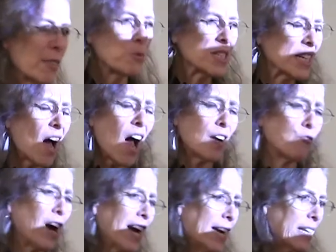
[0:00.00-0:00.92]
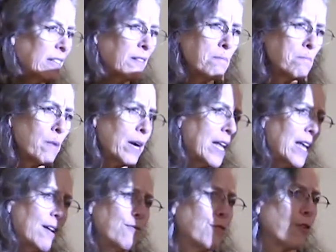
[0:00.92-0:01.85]
there was Conrad Hilton
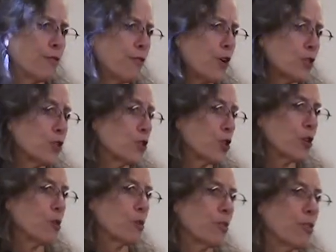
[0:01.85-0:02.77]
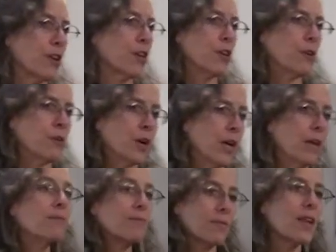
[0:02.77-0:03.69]
money for foster youth at
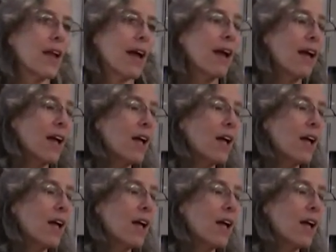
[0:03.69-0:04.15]
CUNY? Yeah.